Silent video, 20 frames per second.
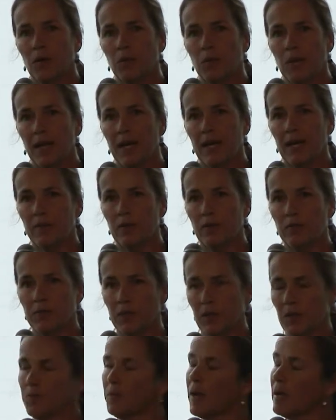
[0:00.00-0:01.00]
We have our
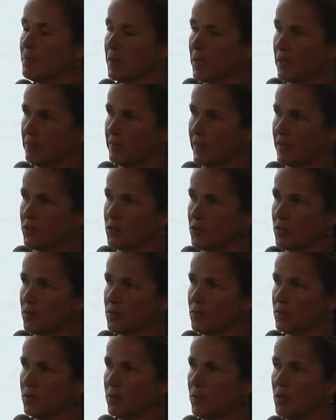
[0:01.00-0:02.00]
philanthropic
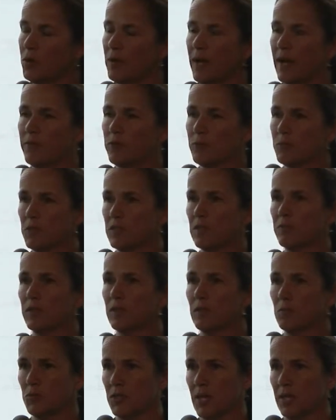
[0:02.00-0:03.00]
investors who have
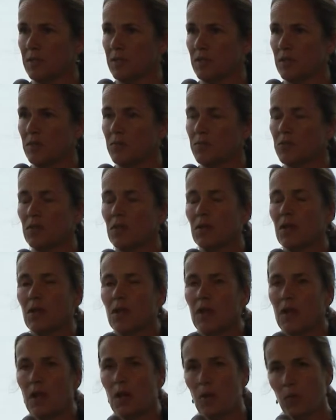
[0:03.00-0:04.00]
specific objectives
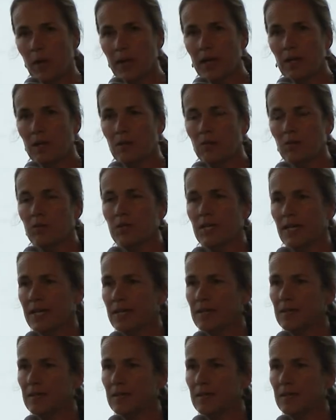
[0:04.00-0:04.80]
around